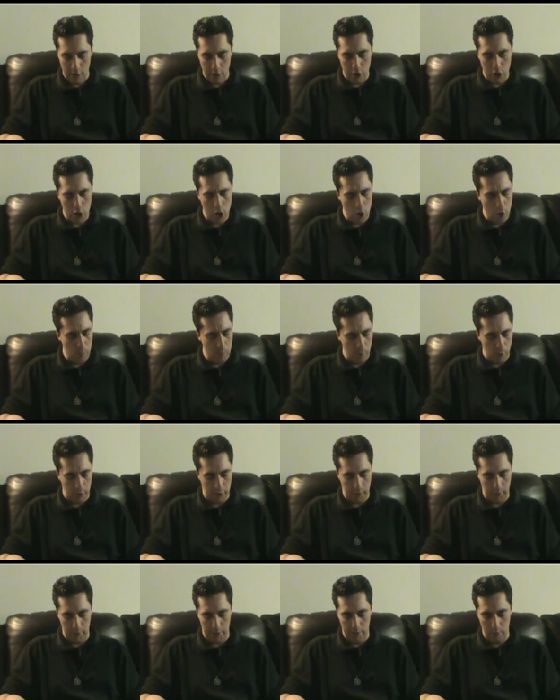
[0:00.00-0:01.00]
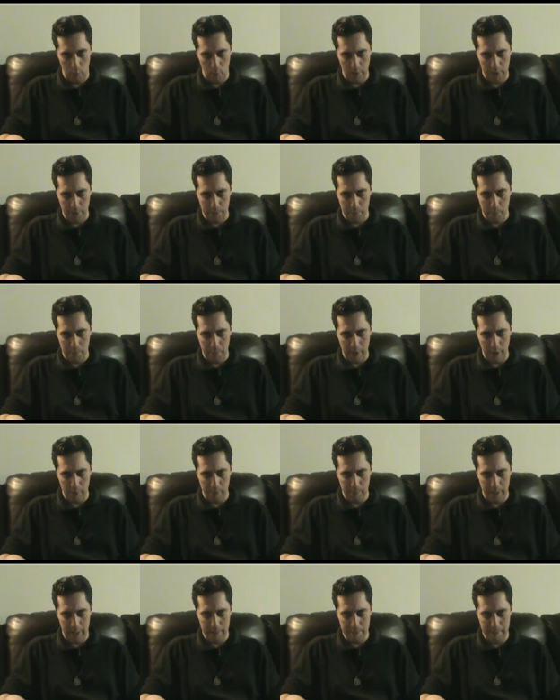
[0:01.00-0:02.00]
No mercury, whether
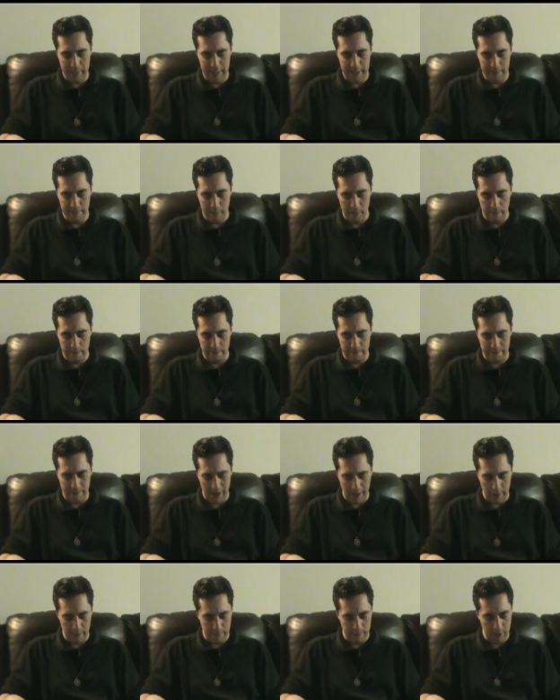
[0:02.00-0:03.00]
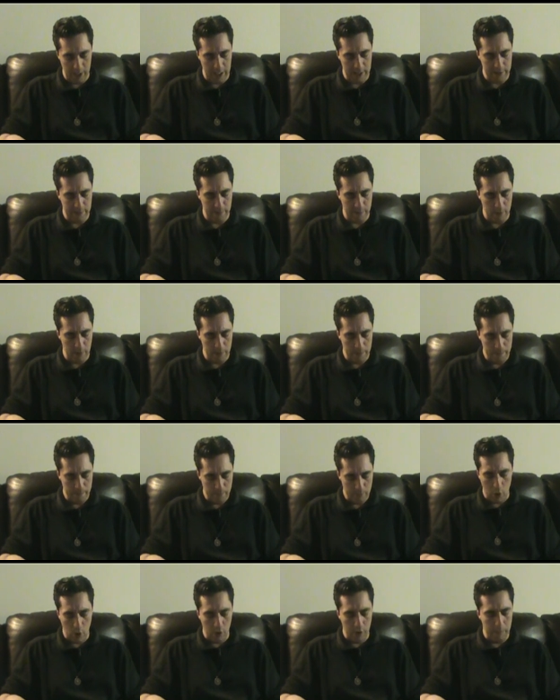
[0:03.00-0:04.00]
prepared by a medieval fire philosopher
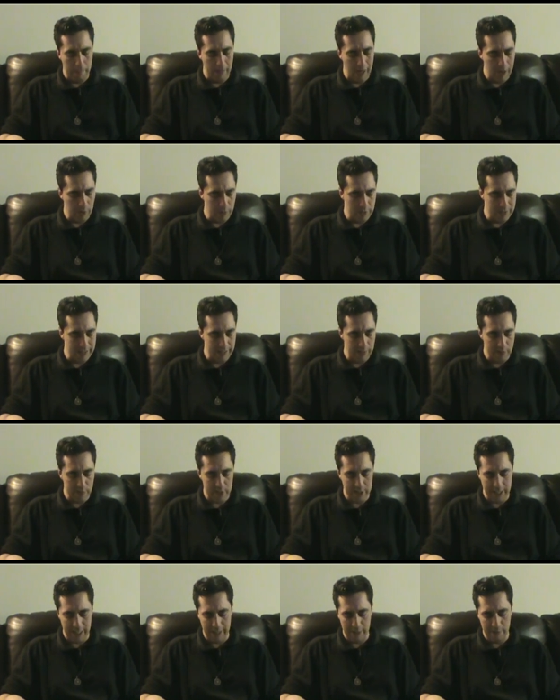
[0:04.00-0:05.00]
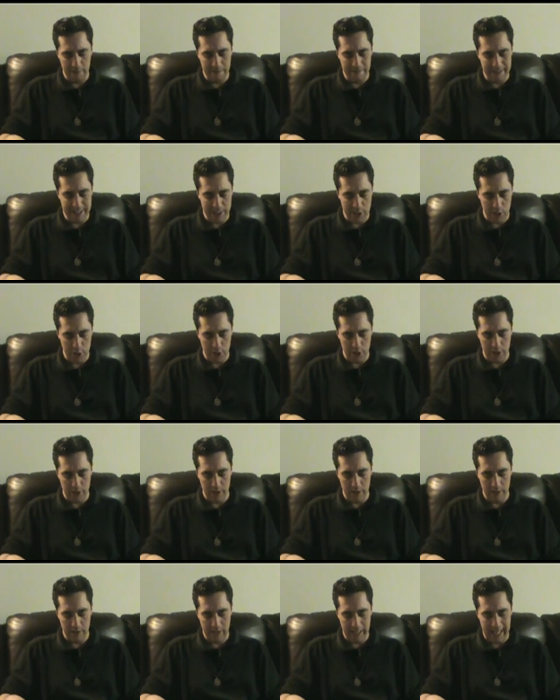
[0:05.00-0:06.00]
or a modern self-styled
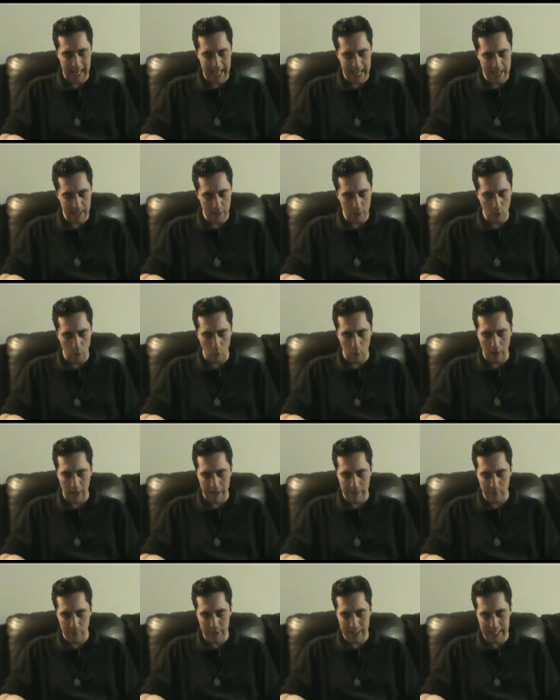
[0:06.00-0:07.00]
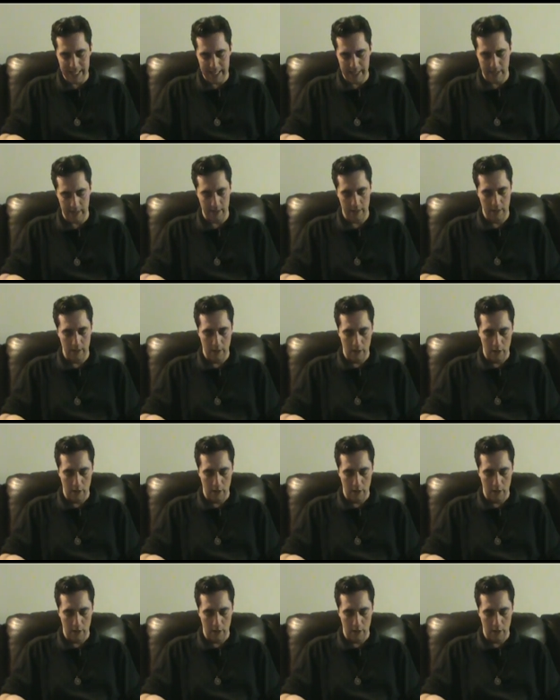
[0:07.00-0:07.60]
physician, can or ever did